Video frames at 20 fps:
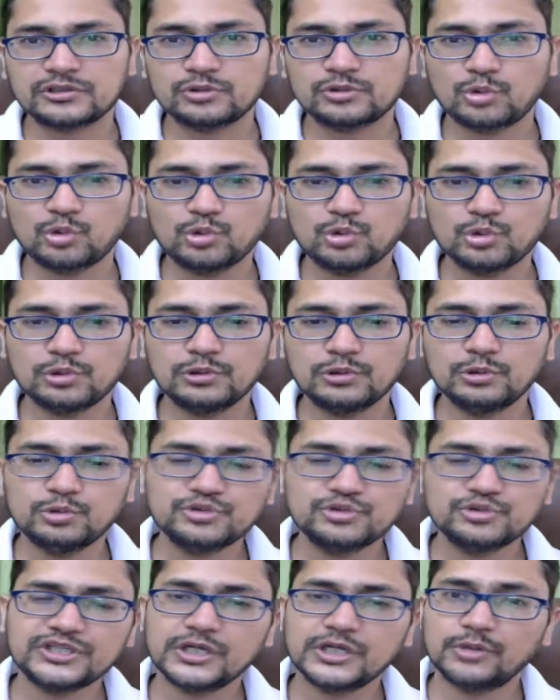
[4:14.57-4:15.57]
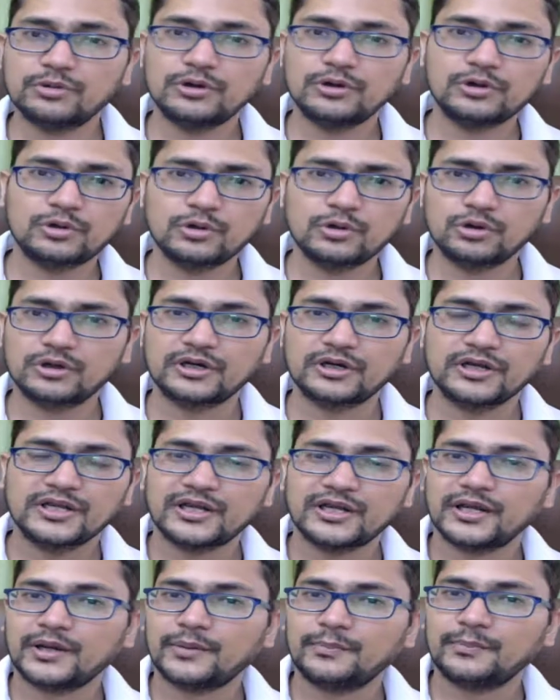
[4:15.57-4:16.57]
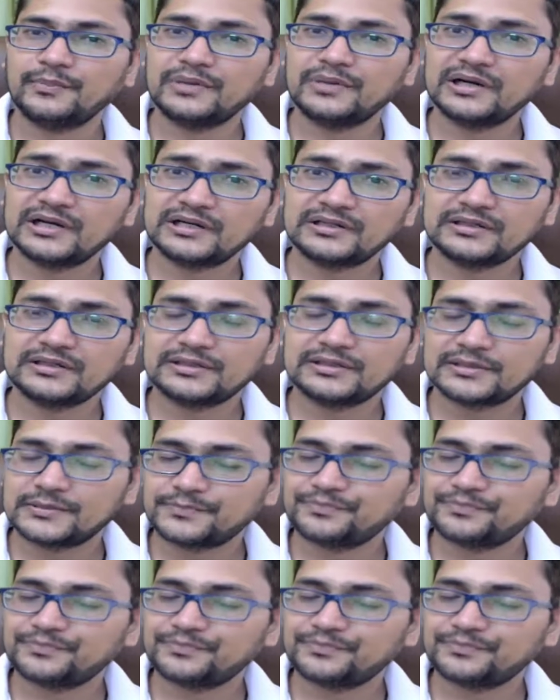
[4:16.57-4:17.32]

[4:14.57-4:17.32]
losing our rook but